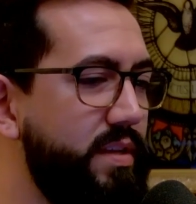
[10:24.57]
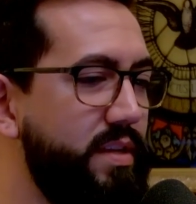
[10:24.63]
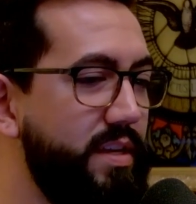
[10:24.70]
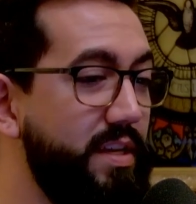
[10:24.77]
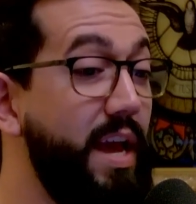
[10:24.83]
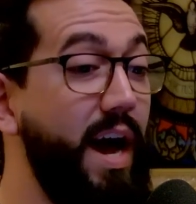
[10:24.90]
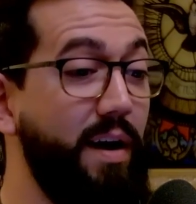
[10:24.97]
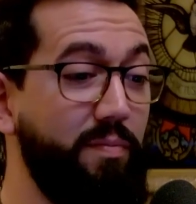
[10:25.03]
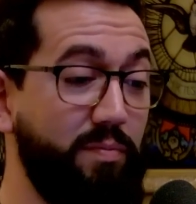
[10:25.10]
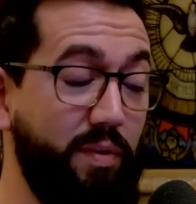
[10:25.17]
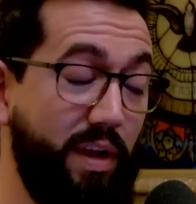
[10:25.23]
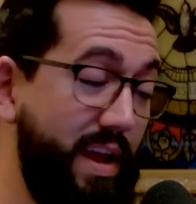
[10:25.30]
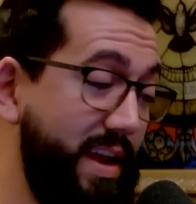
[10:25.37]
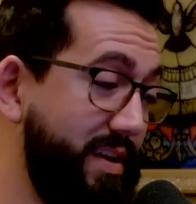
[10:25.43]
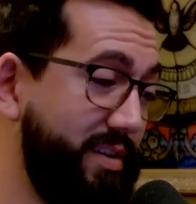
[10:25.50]
Yeah.
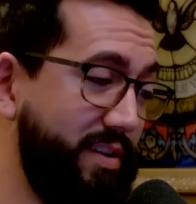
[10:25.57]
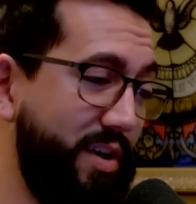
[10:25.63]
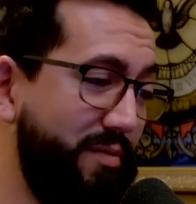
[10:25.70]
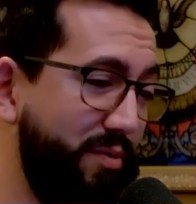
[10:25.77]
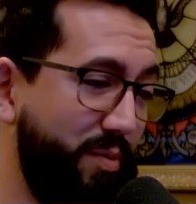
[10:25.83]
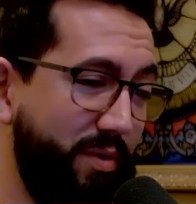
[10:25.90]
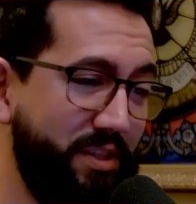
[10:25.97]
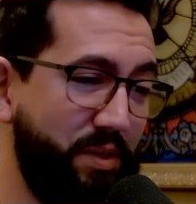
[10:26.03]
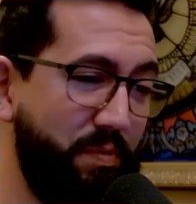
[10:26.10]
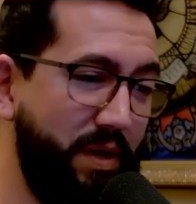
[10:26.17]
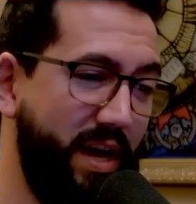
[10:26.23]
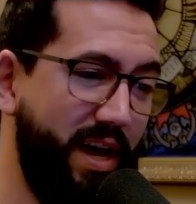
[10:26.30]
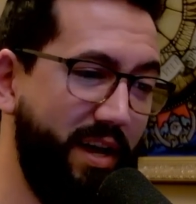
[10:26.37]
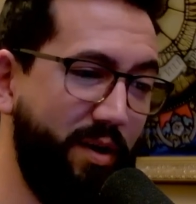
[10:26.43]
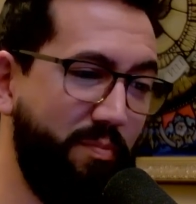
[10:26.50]
Hey, you know, if you want to send me a
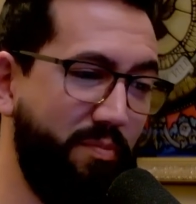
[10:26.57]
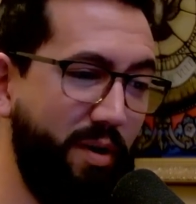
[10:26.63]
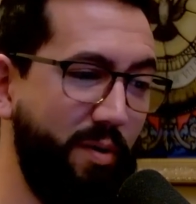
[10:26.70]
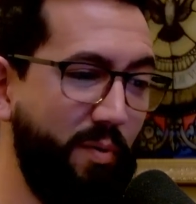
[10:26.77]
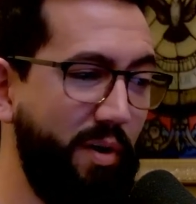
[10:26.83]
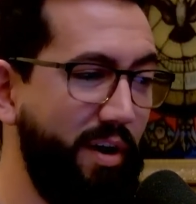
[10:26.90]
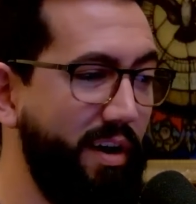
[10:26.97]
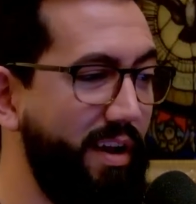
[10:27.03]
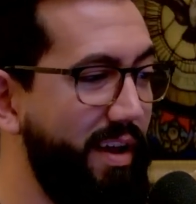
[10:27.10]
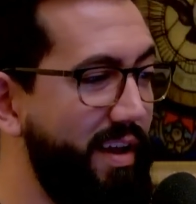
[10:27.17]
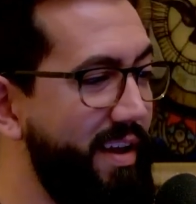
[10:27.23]
hat, I'll probably wear it.